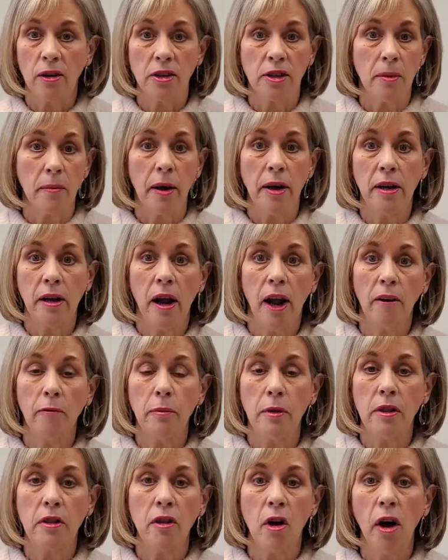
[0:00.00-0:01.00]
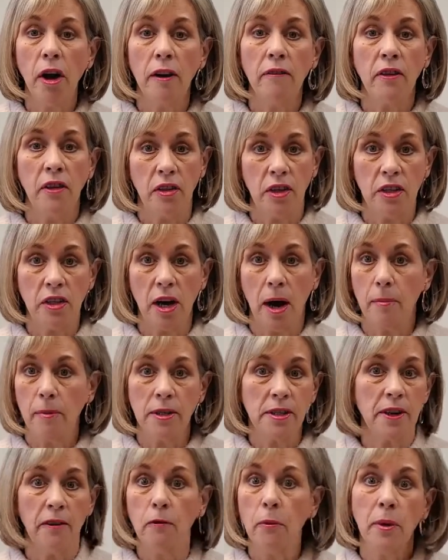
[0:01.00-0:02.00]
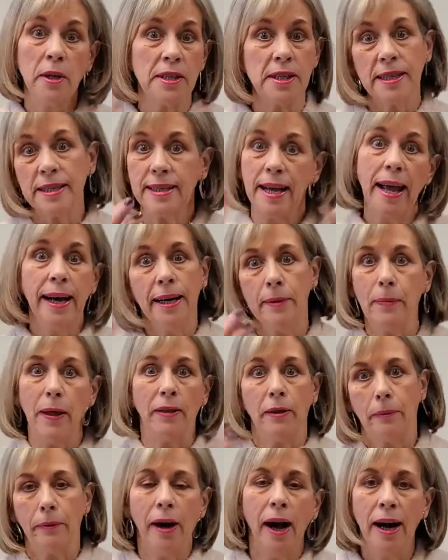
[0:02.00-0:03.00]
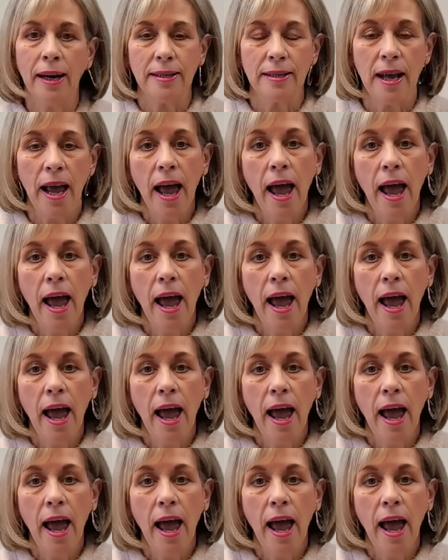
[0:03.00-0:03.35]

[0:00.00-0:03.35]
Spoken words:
That may not be thought of at the time because everybody's excited about the price.